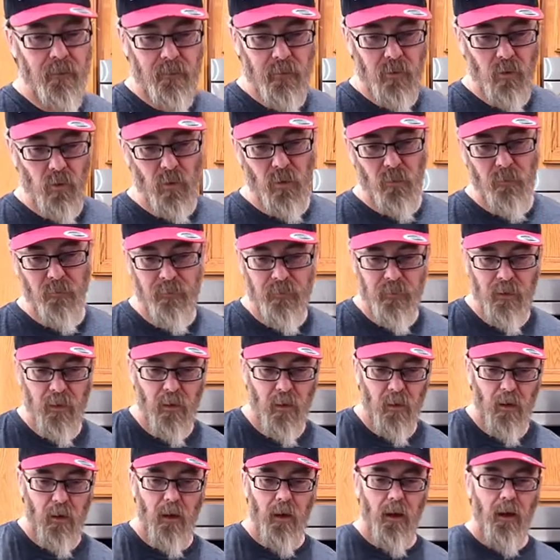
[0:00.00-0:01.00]
Cool.
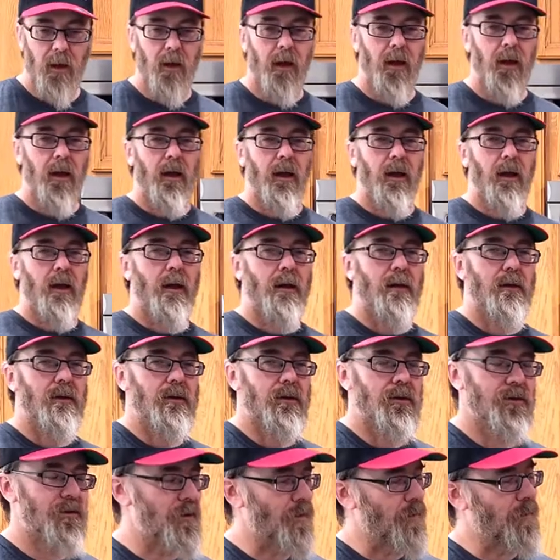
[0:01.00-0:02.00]

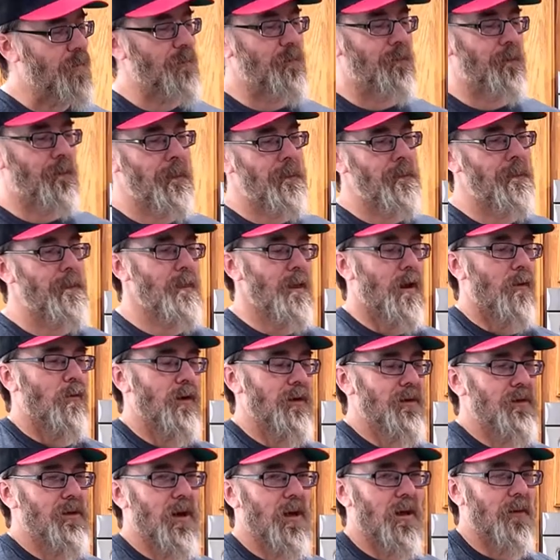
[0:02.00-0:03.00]
So, I want
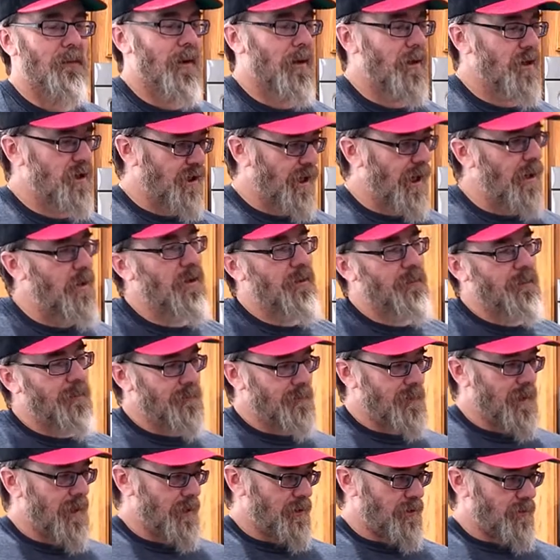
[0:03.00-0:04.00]
to talk about a shared
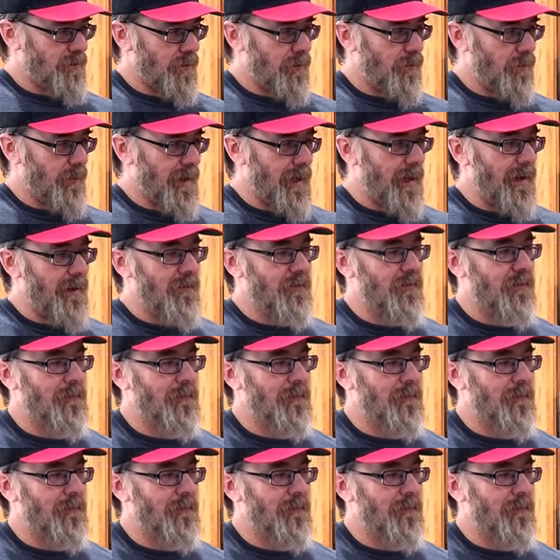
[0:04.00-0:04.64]
history we have.